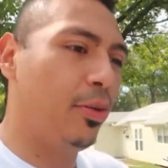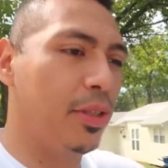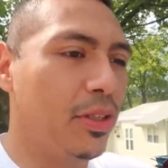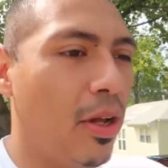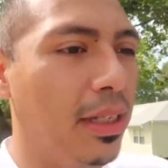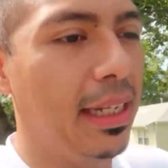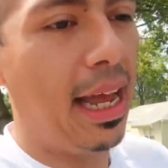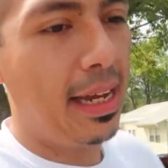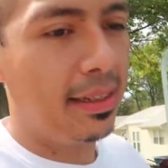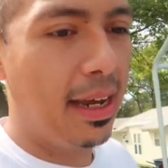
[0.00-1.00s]
who installed it
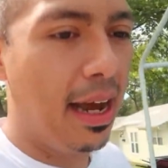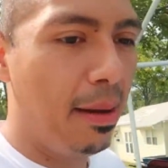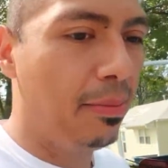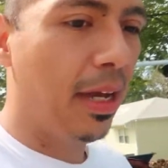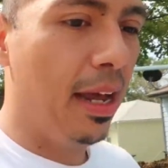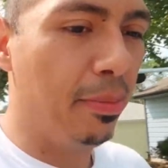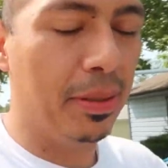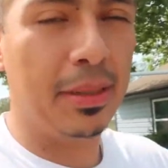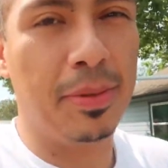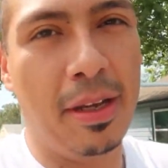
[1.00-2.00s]
last time kind of
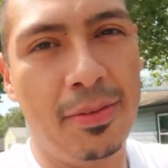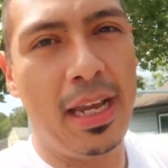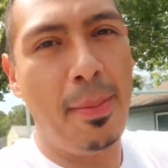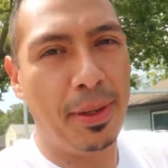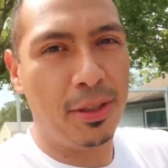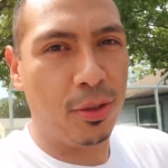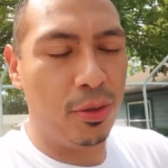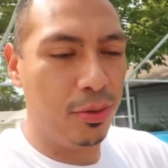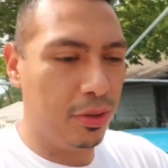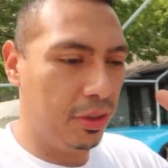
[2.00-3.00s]
put some self-tapping
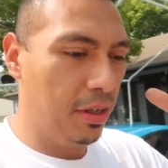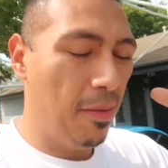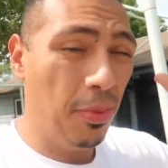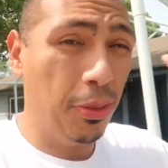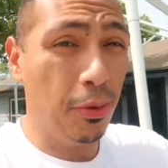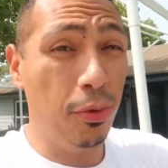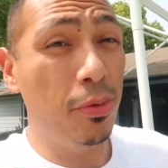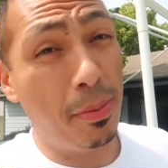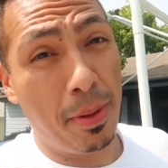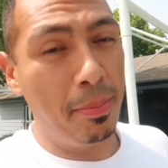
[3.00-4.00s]
screws
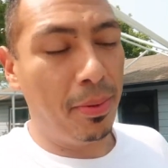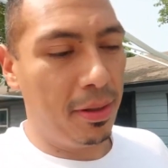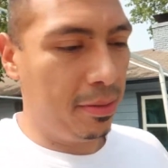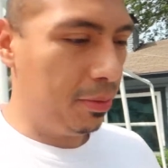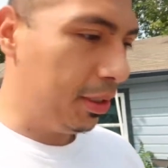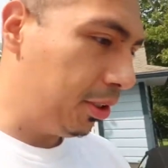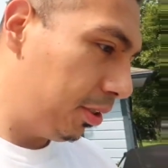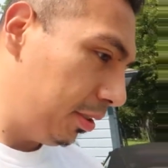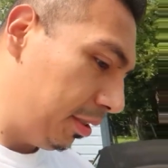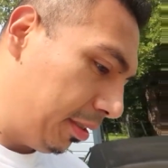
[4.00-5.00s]
through the bumper, which